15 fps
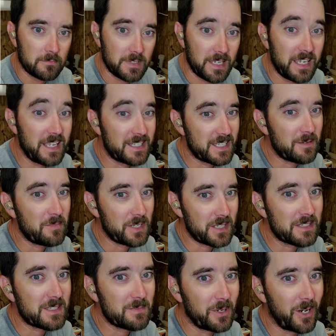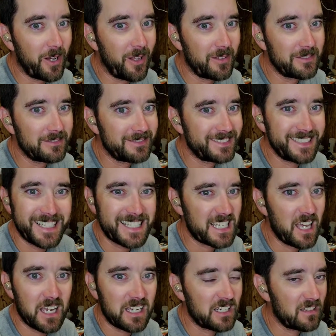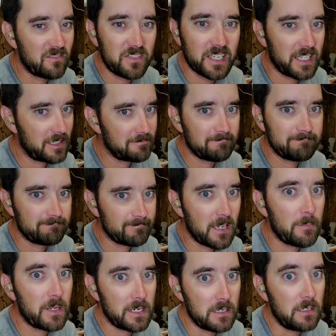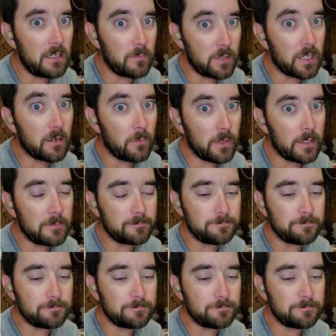it's a bit small. It's not gonna fit. I'm gonna need a bigger one,